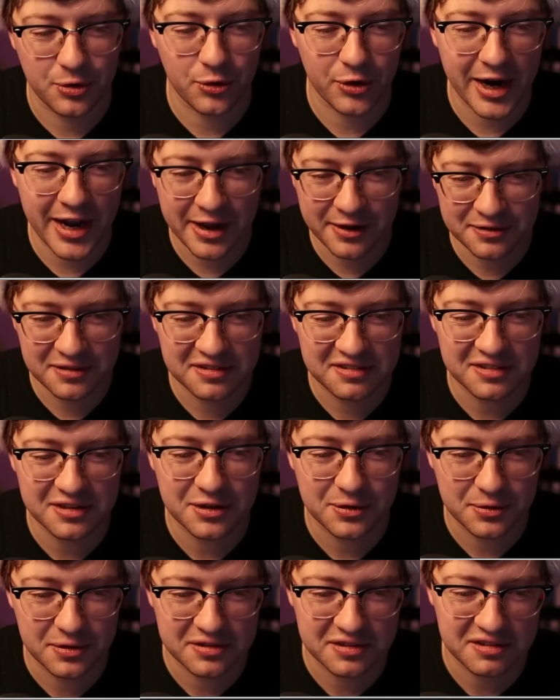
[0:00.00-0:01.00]
rounds
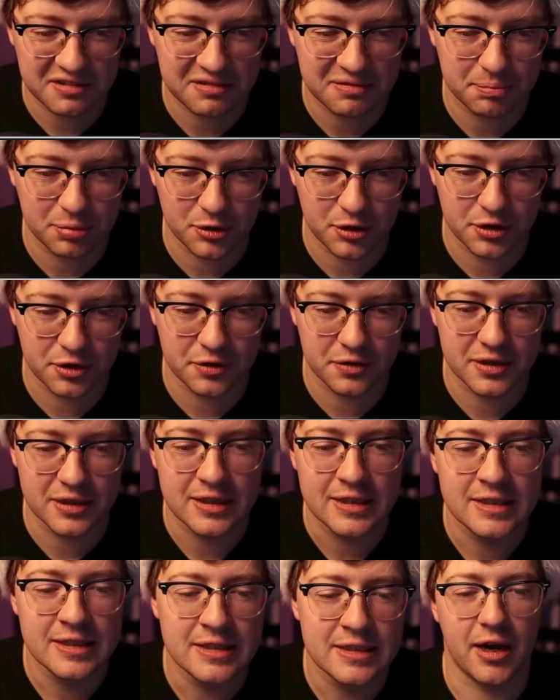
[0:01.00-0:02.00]
equals
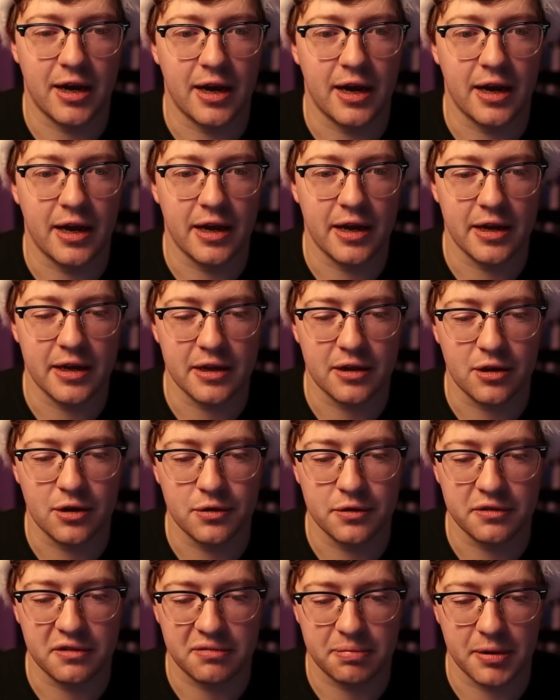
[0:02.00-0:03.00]
explode by
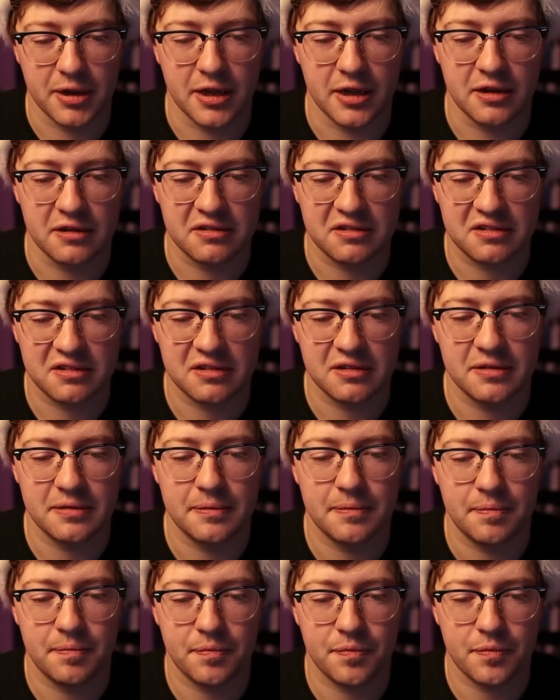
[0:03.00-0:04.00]
colon space
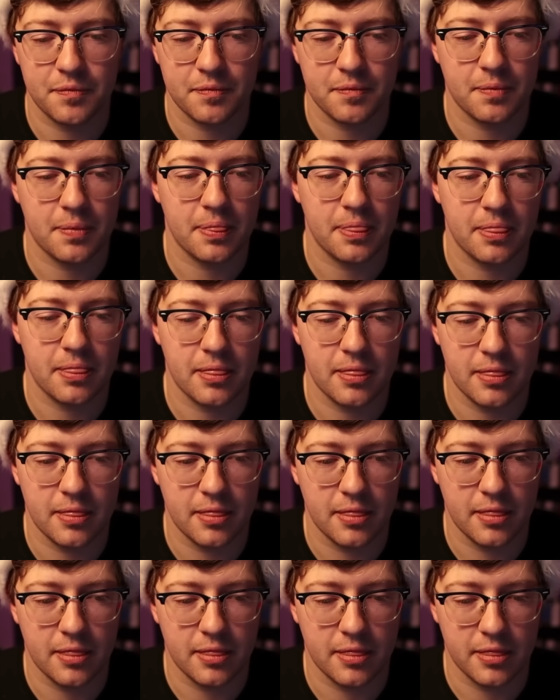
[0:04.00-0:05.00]

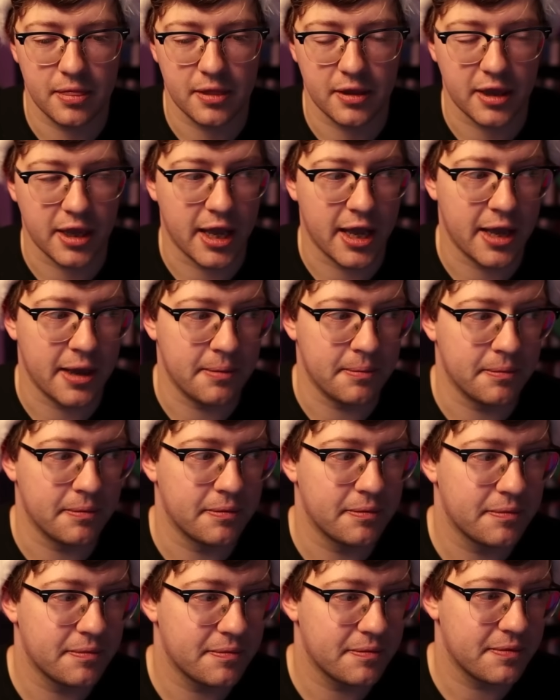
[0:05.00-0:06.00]
the
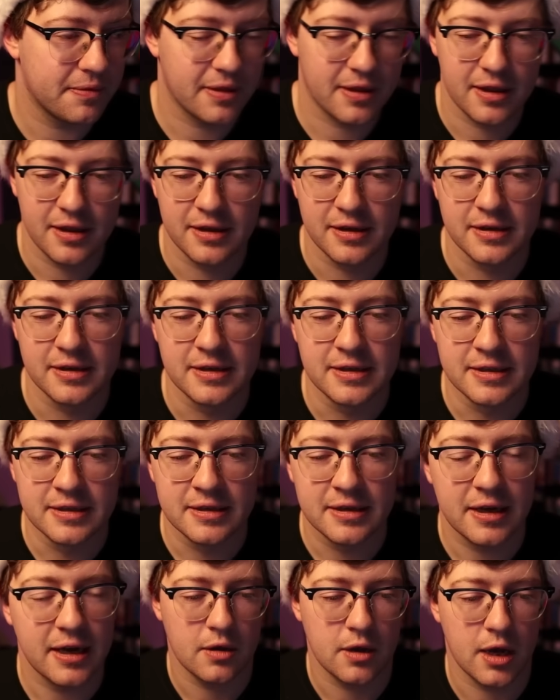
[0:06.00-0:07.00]
game.
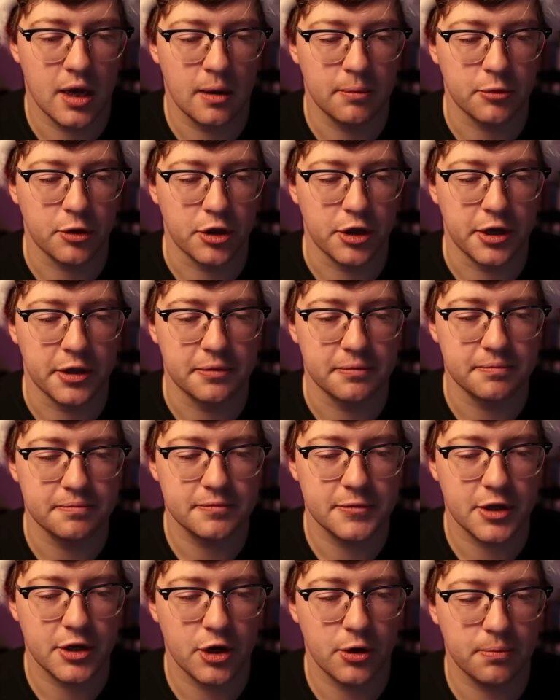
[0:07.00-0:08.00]
I'm good.
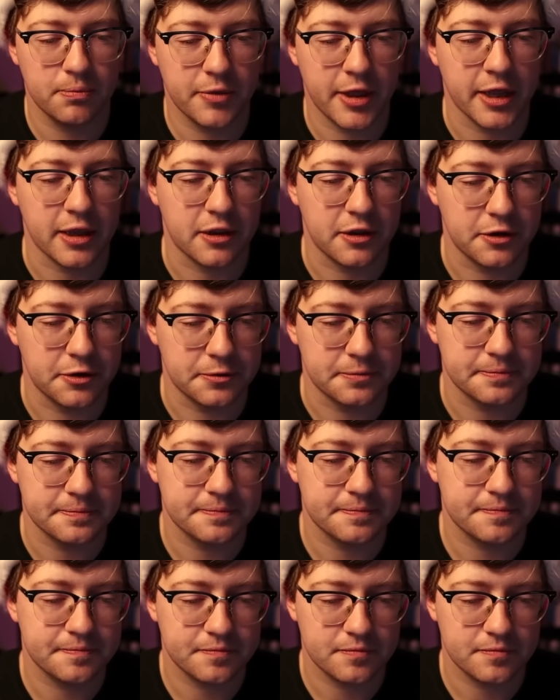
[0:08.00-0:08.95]
Nope, thank you.